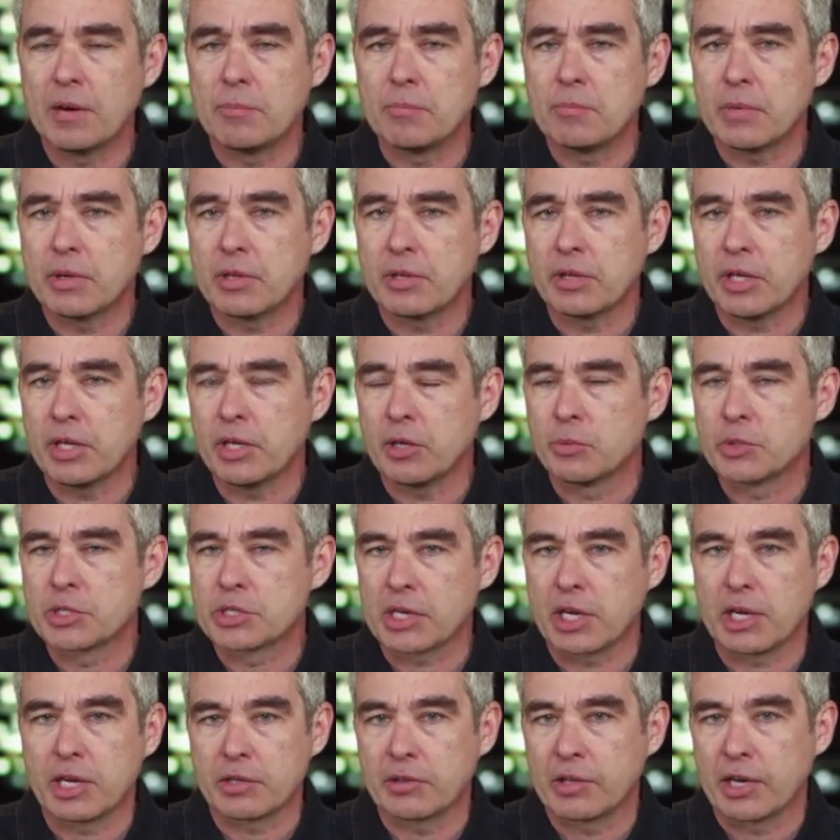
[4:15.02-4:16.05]
He
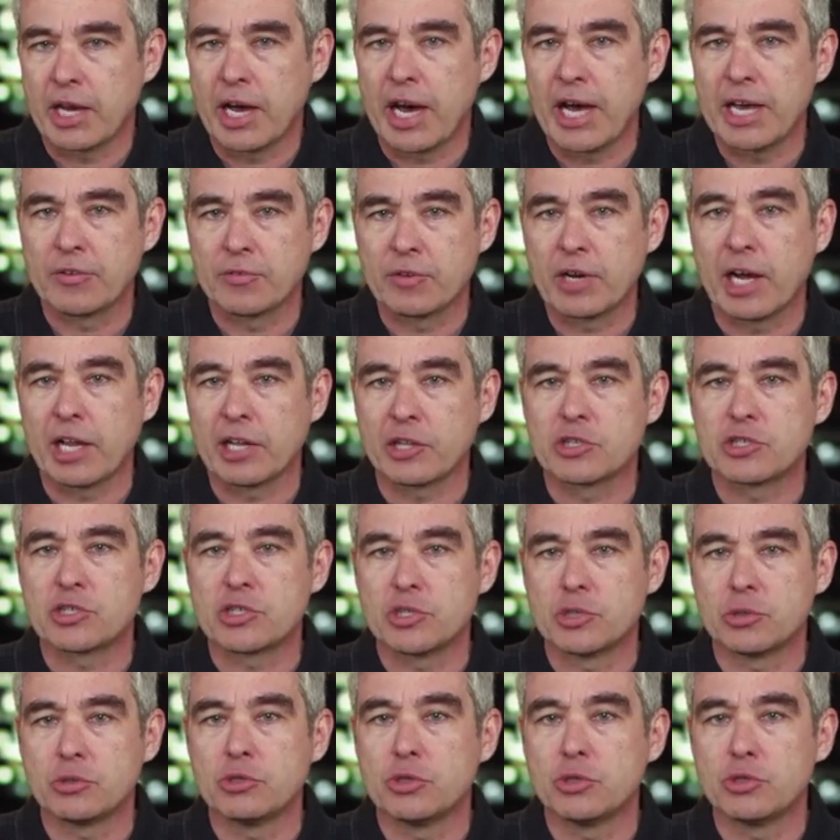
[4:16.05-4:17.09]
was the kind of college
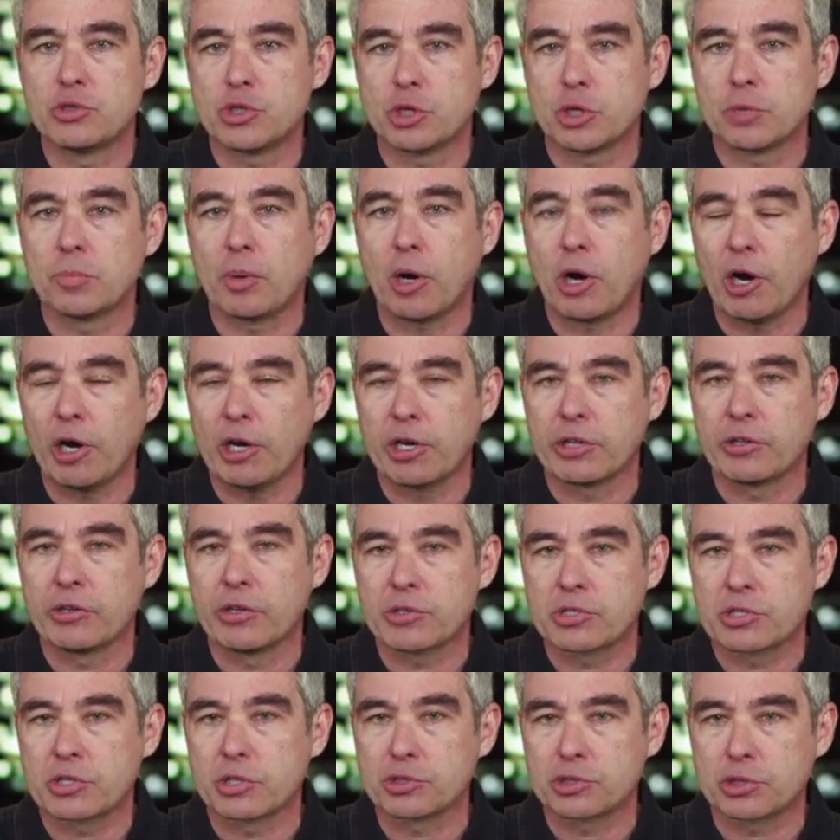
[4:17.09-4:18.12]
student who took part in
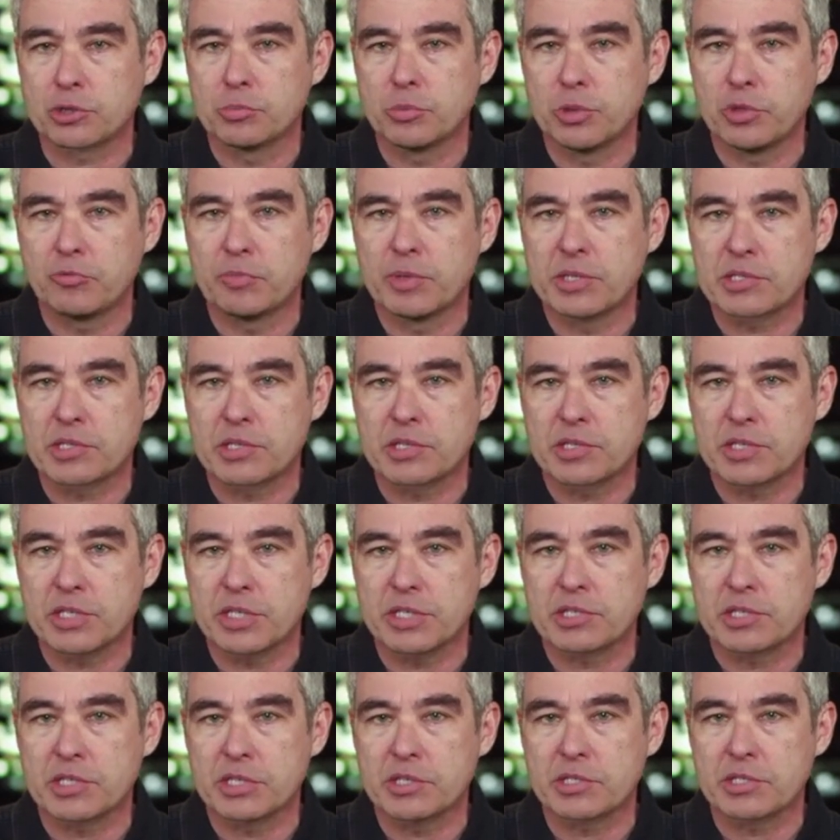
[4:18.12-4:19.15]
those social movements in the
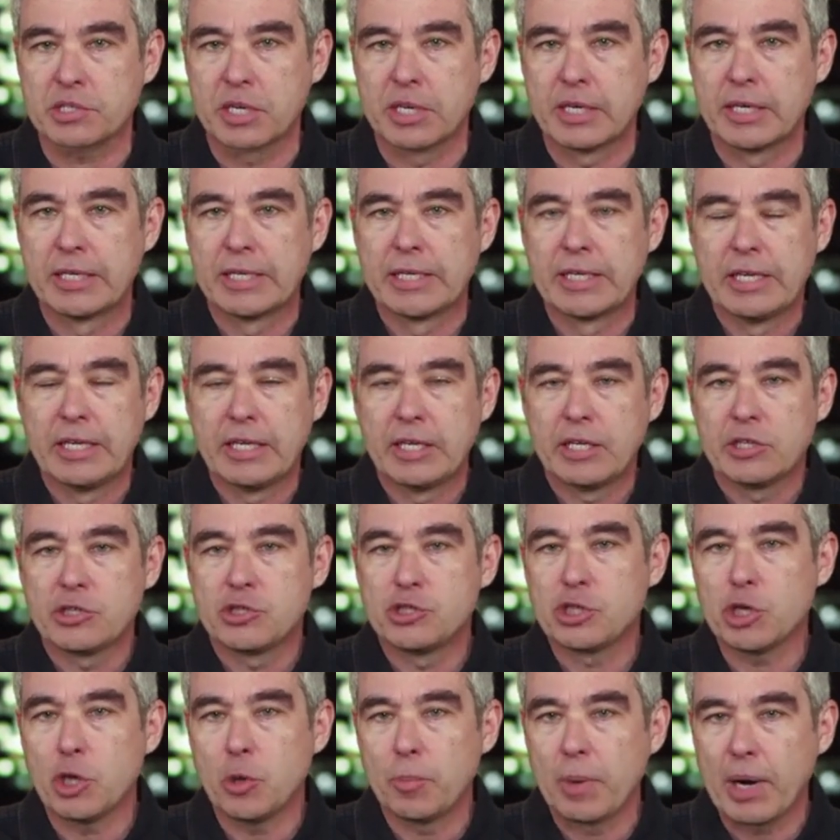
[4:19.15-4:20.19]
60s.
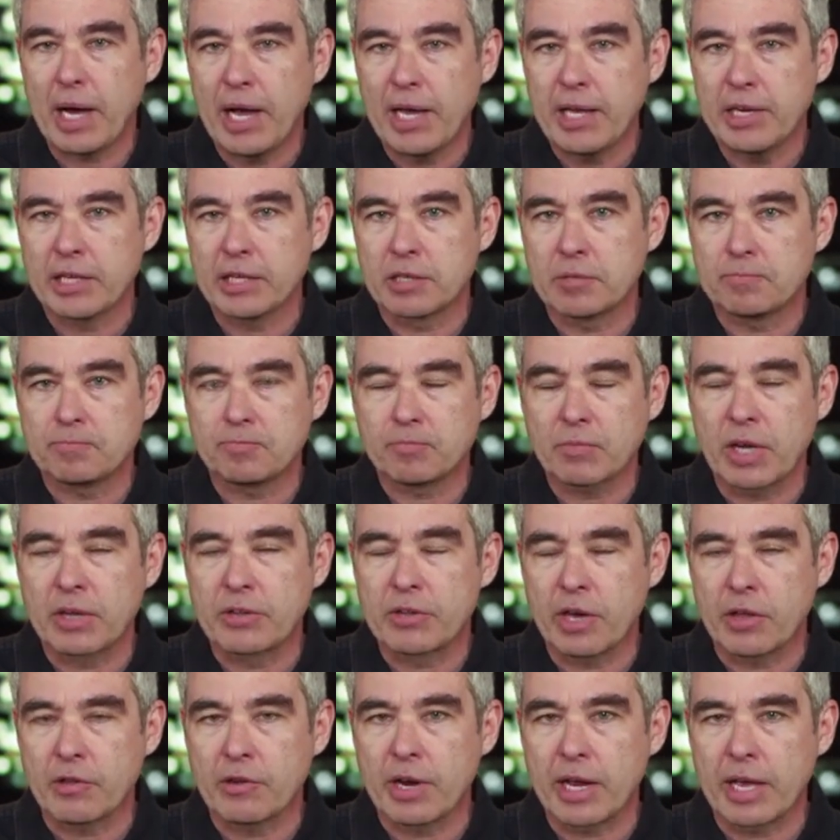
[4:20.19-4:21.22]
Joe Biden, on
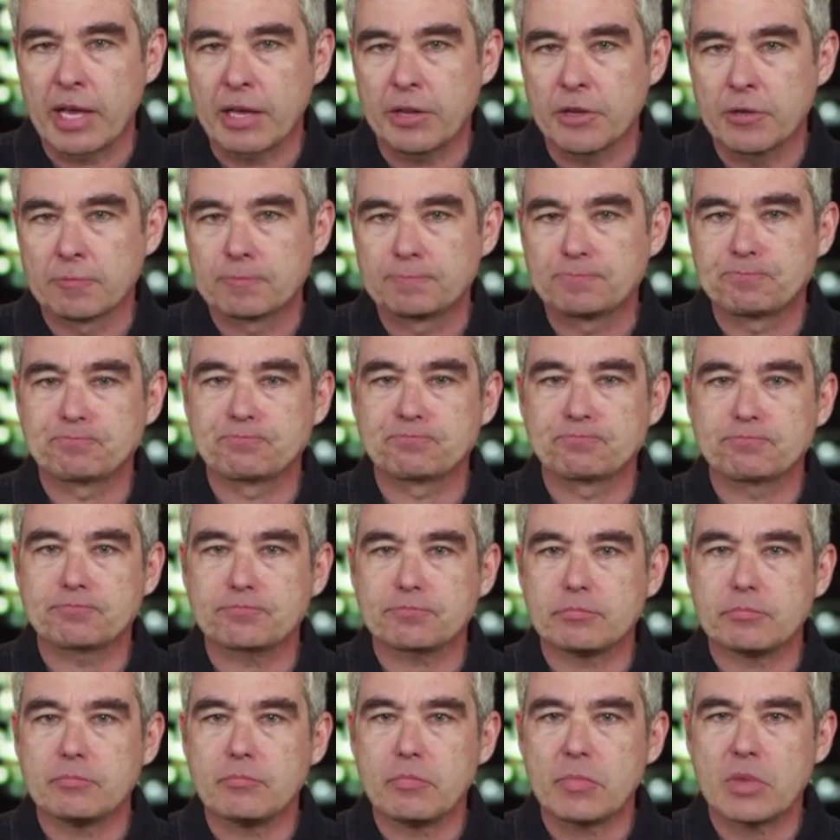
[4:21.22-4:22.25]
the other hand,
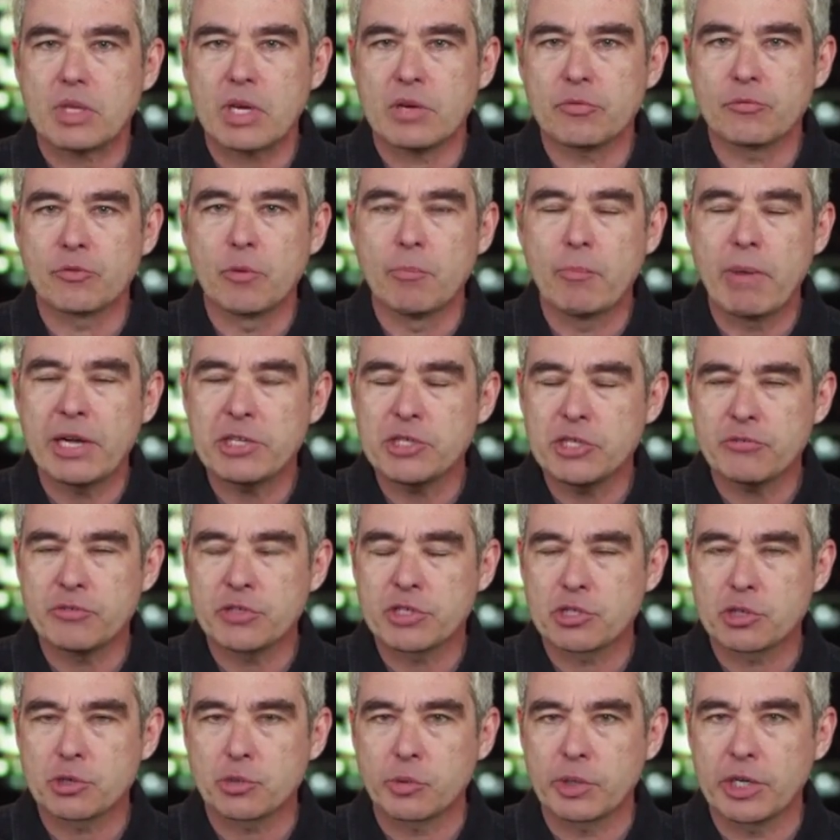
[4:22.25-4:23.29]
for much of
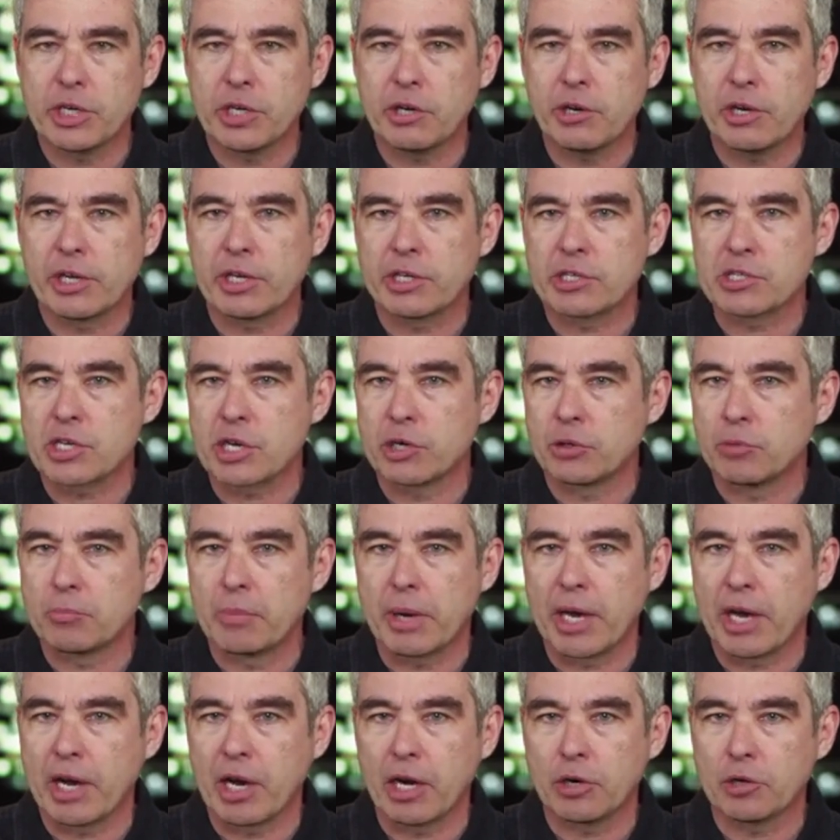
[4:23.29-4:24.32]
his career and his own
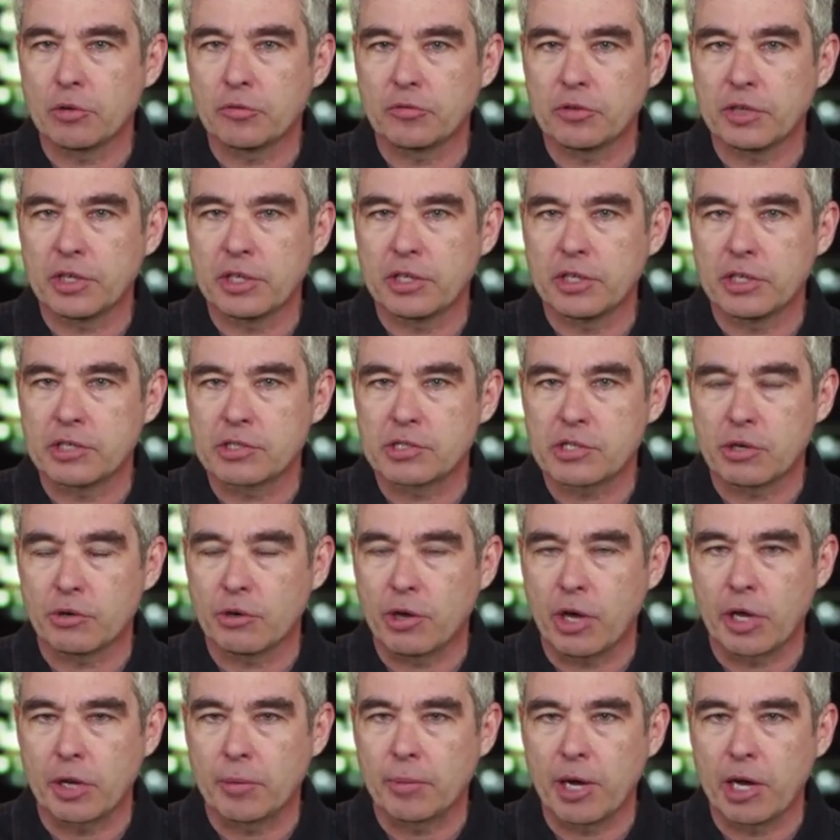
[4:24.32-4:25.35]
biography, his
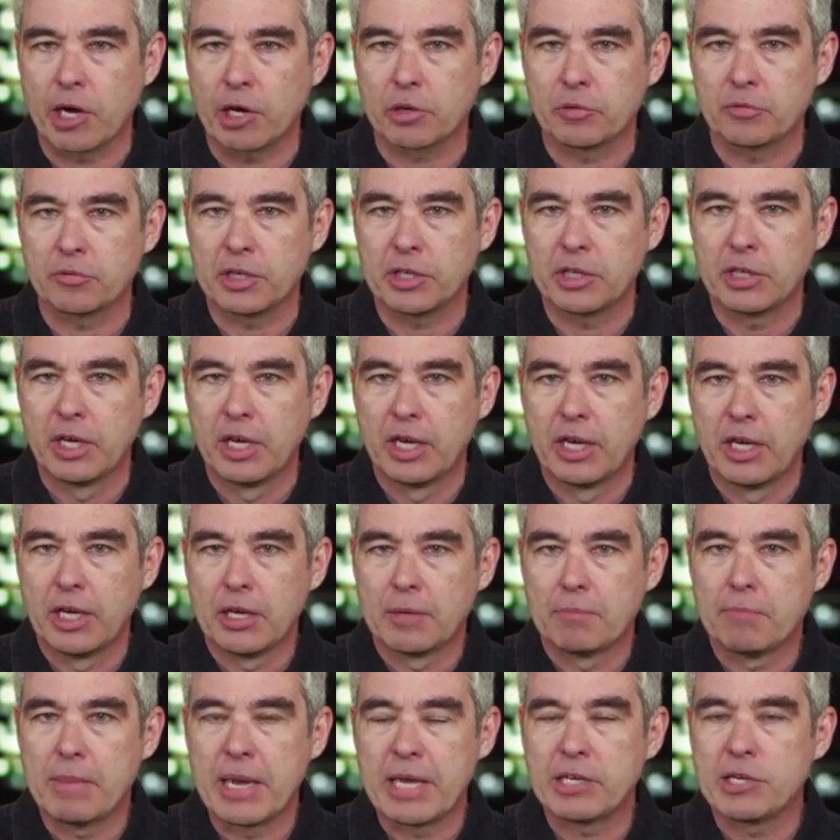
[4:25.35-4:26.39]
own autobiography,
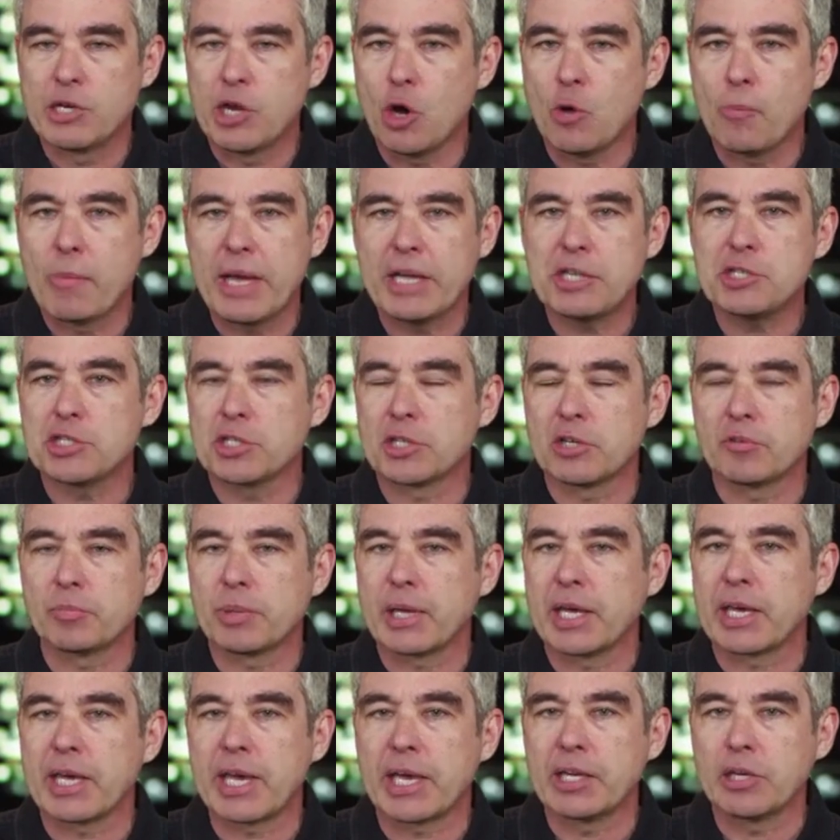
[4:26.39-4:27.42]
made no mention of
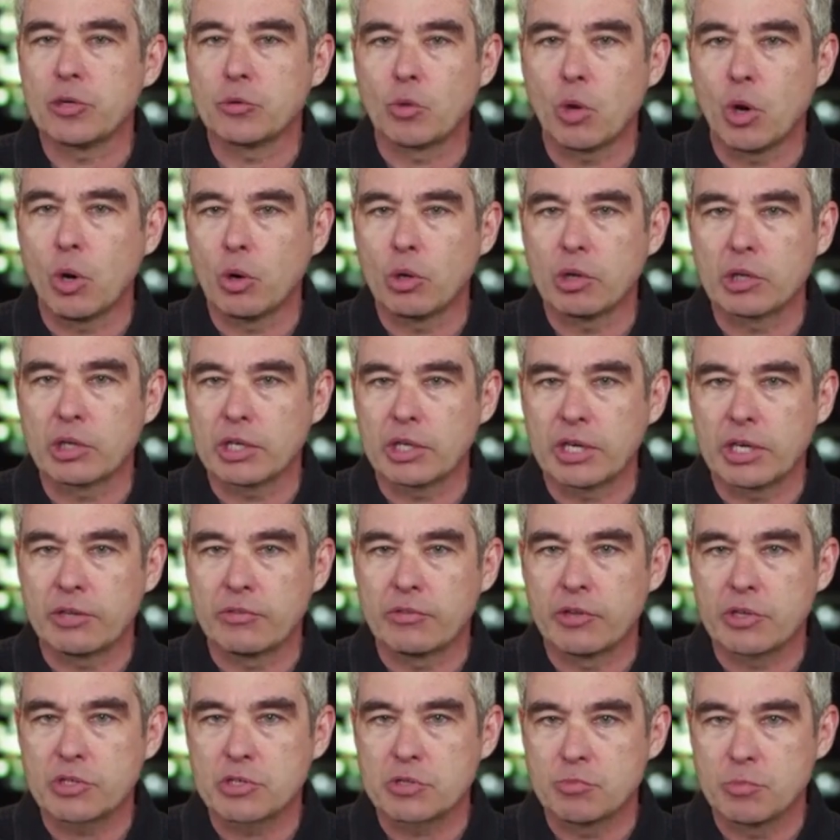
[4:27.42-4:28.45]
playing any role
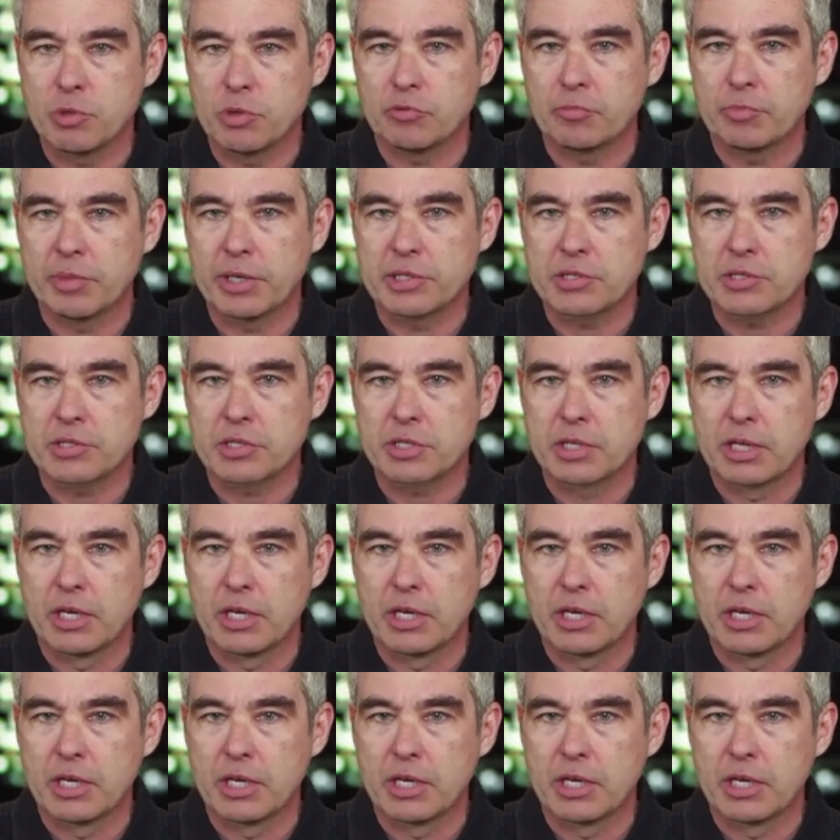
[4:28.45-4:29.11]
in those movements.